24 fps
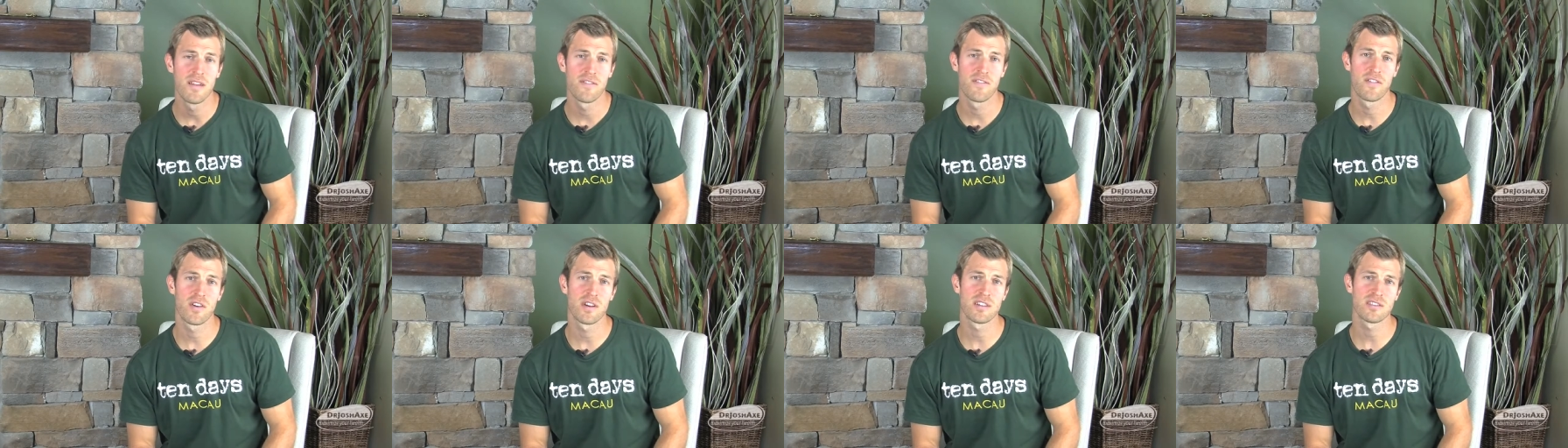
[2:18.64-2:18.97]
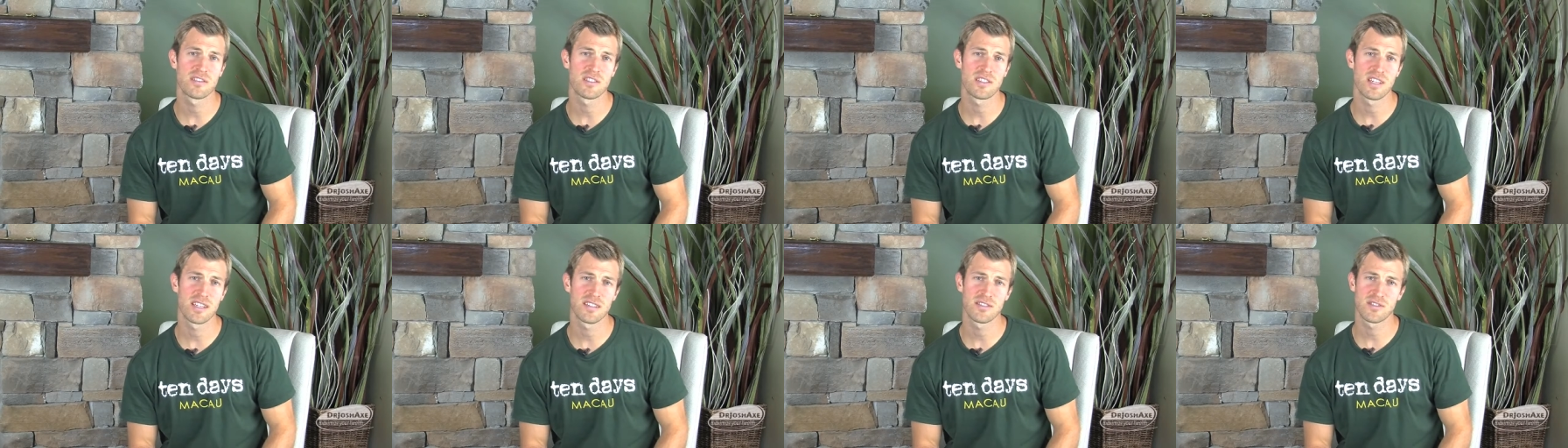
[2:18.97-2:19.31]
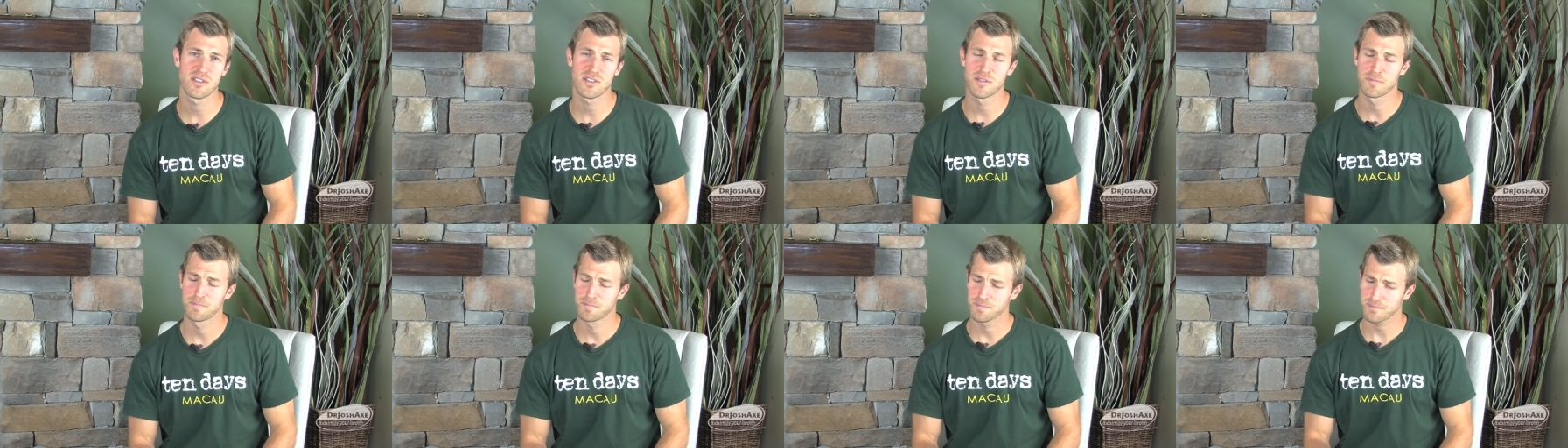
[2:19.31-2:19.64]
For
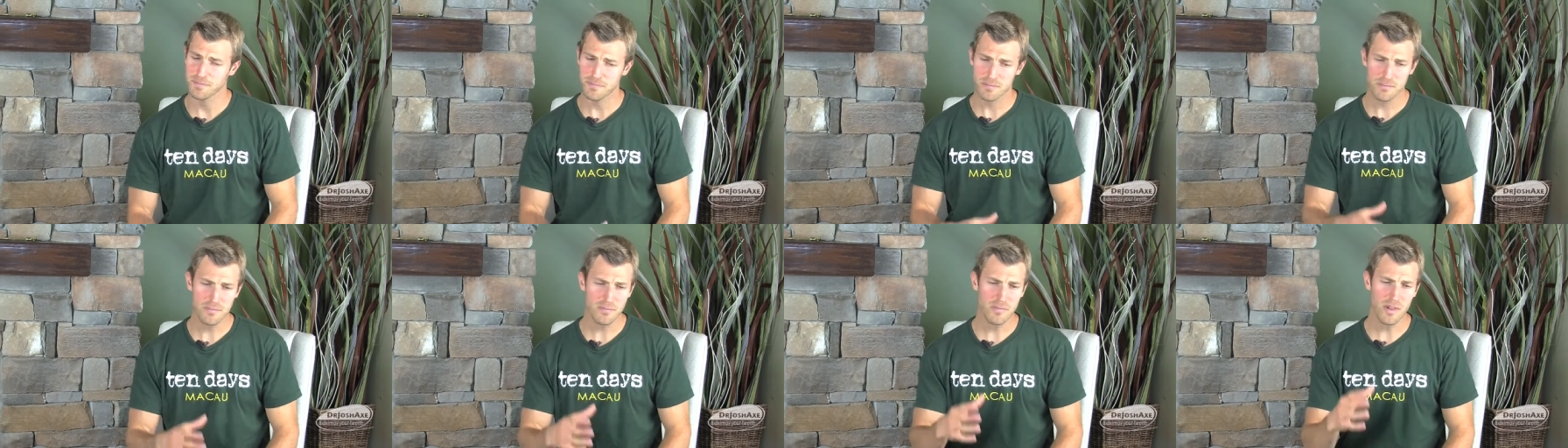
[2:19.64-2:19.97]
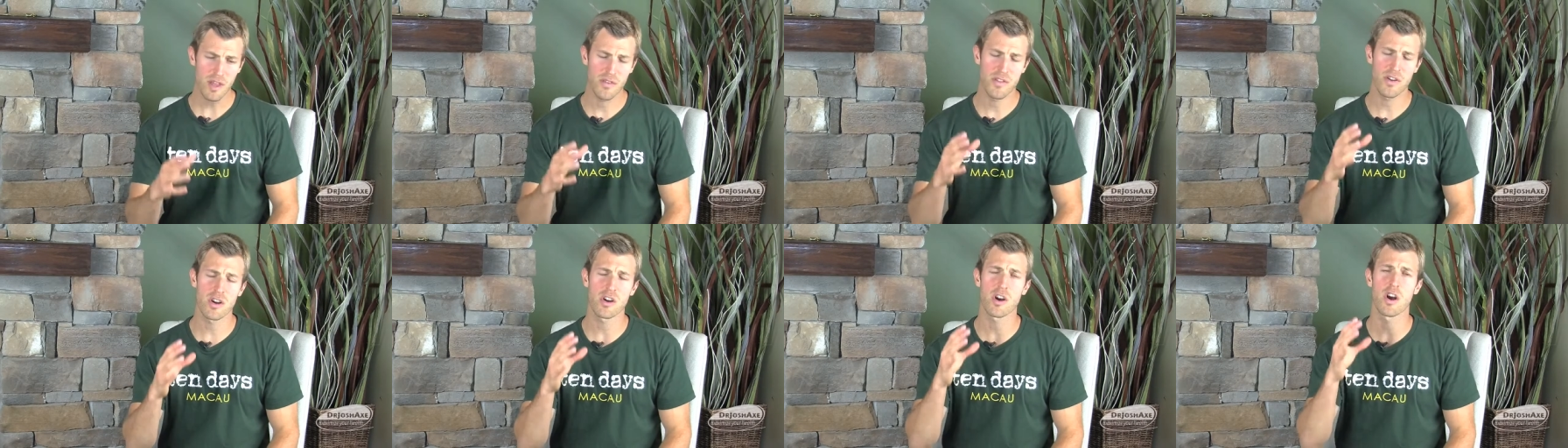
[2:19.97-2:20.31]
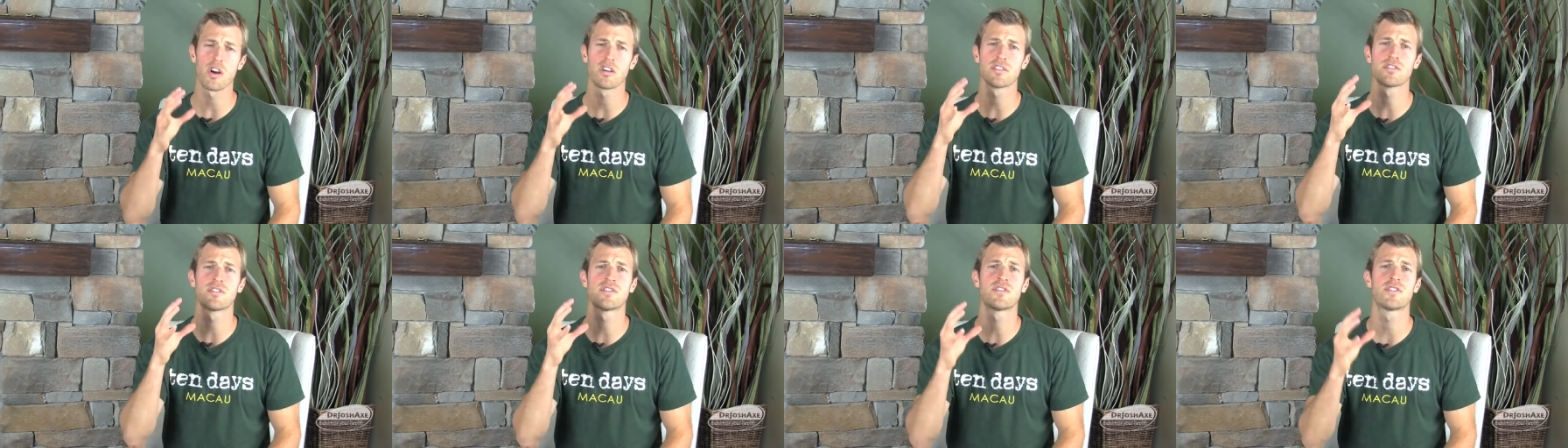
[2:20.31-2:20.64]
instance, there
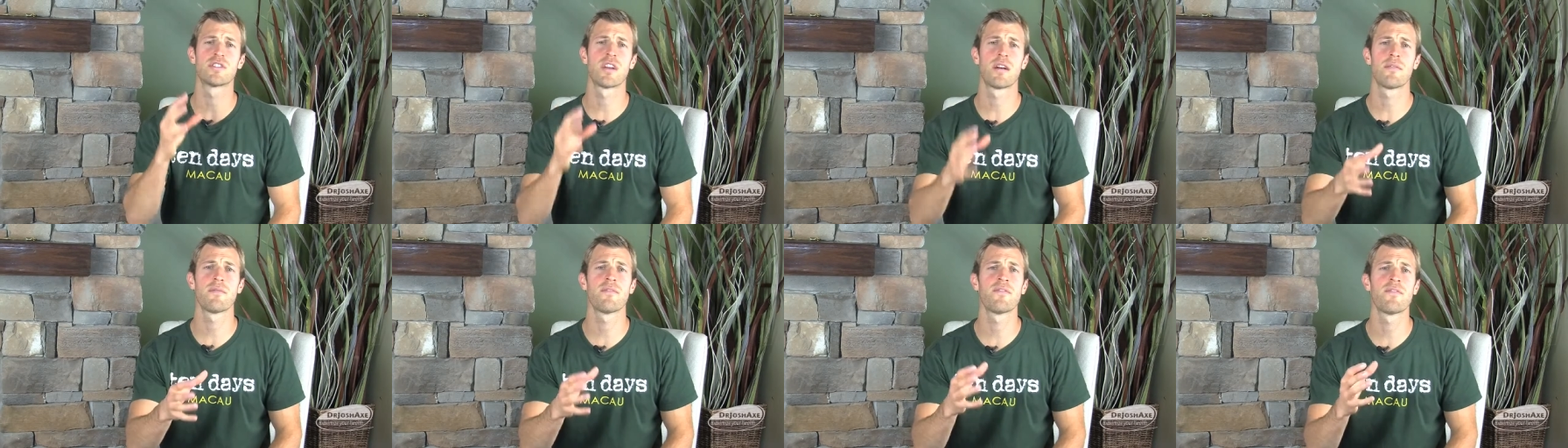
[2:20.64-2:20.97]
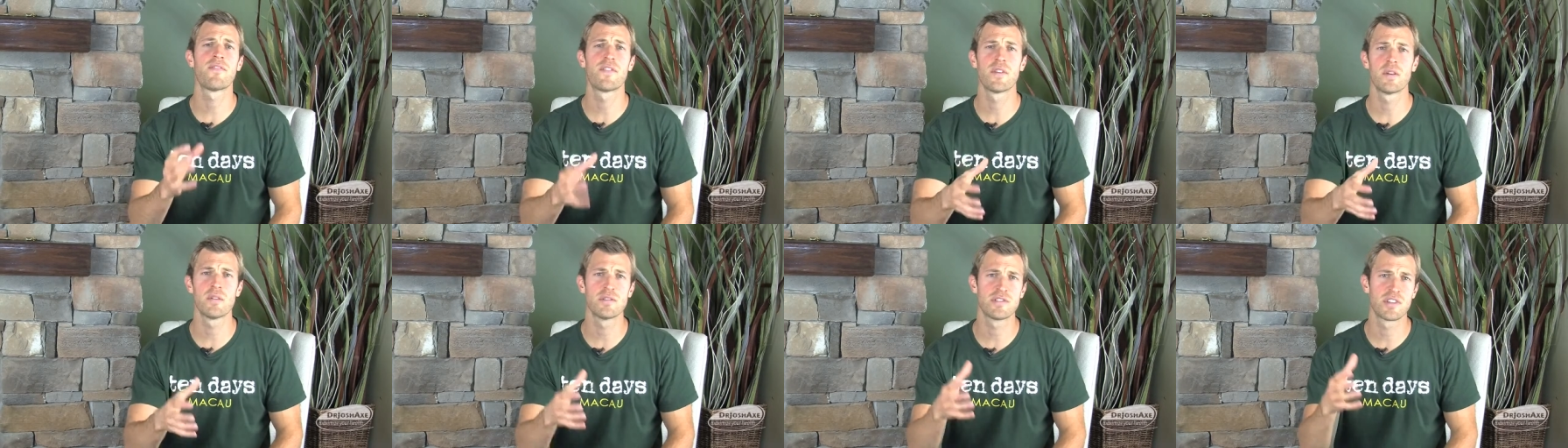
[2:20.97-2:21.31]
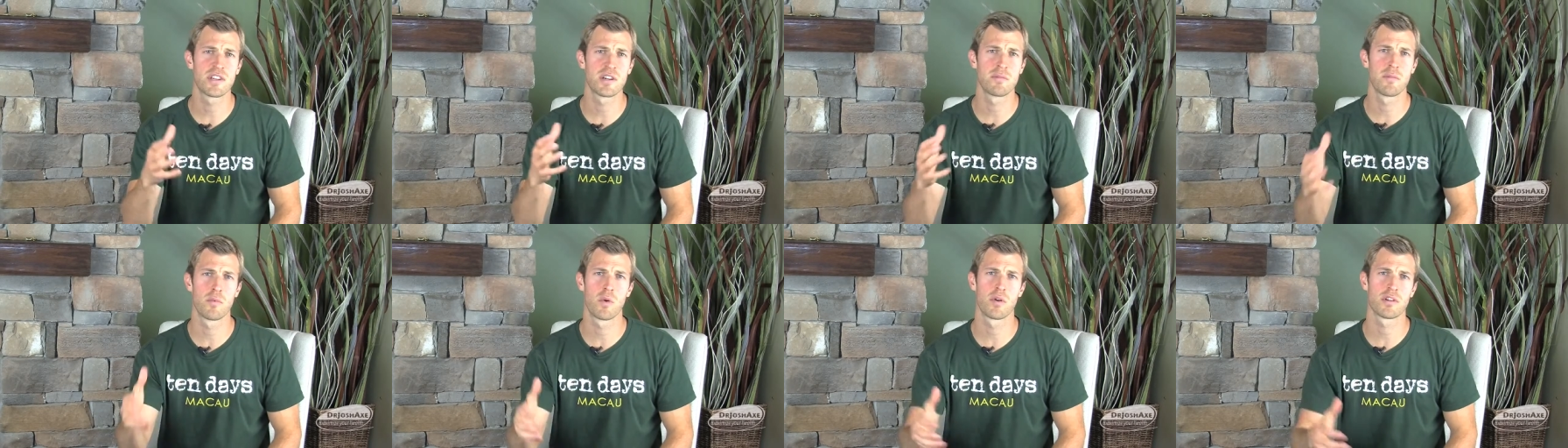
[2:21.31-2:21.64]
are some foods
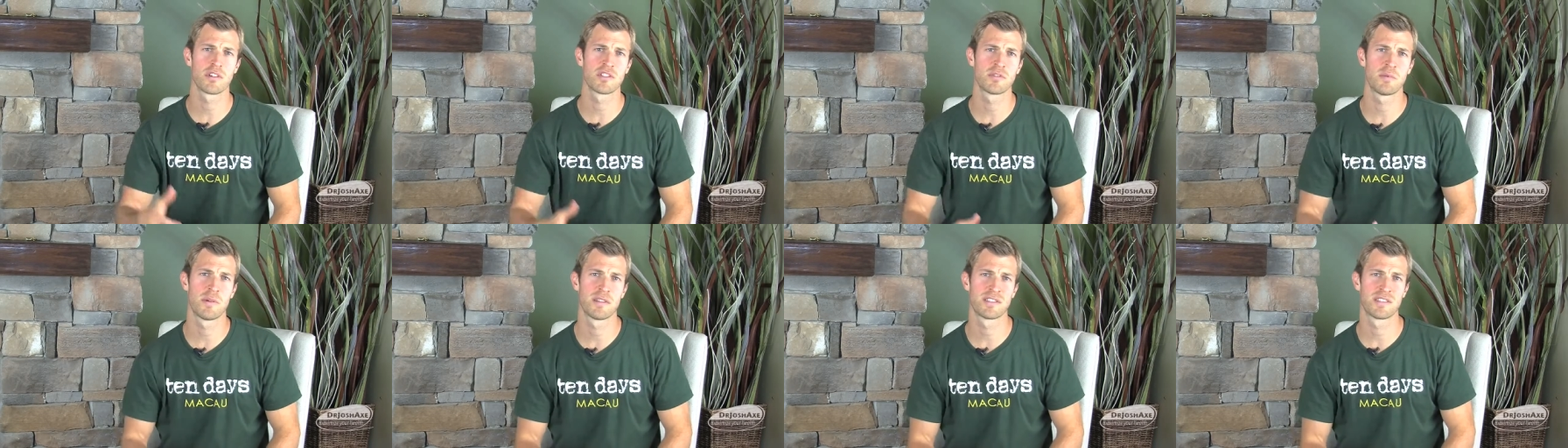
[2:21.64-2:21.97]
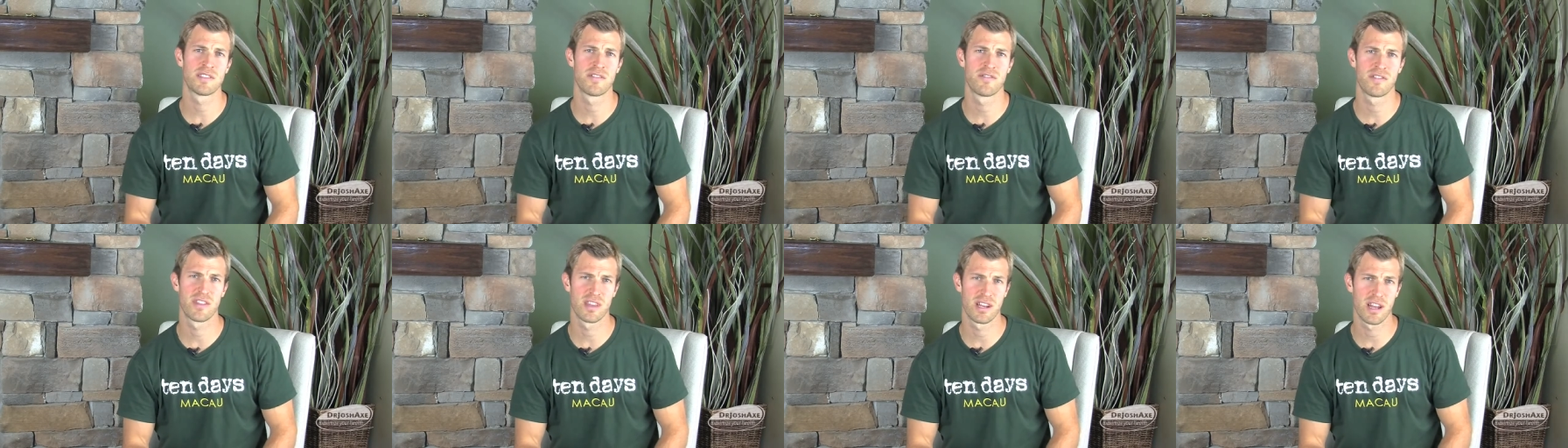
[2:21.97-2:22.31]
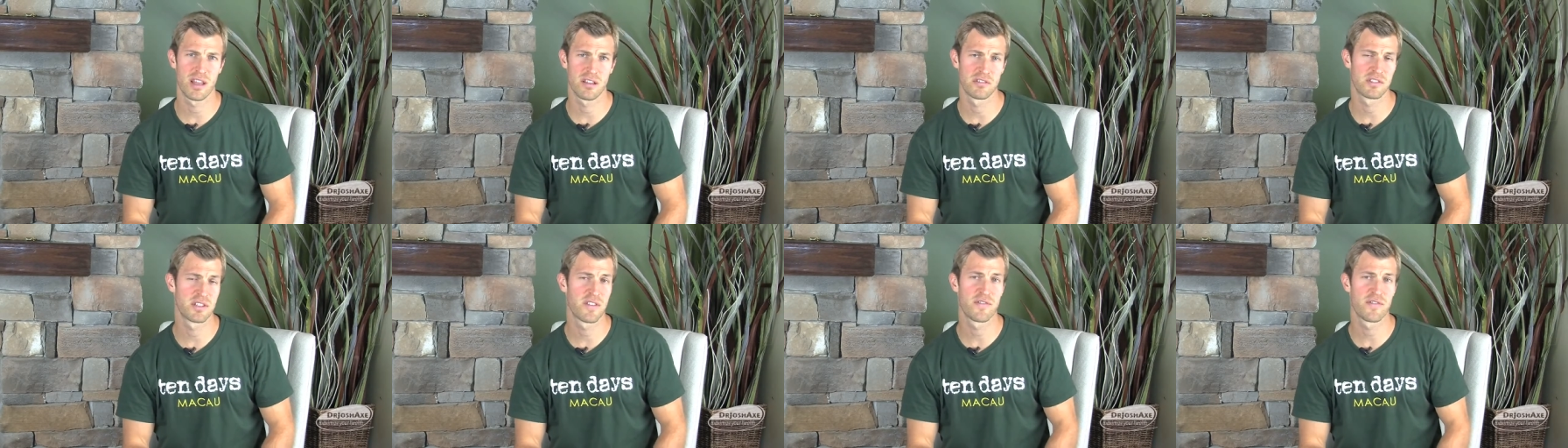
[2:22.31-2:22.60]
that are more expensive than others.